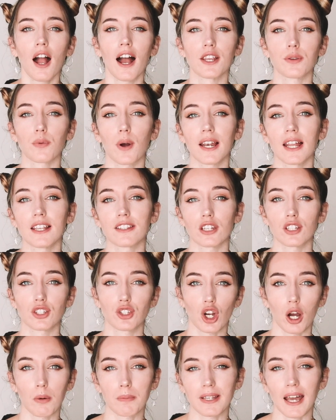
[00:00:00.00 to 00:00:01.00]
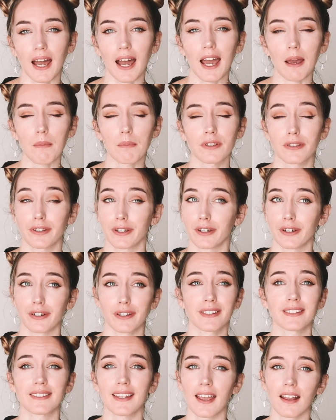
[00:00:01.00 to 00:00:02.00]
as well as job type, so
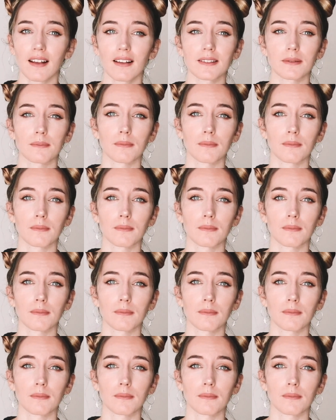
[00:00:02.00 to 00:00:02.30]
sales,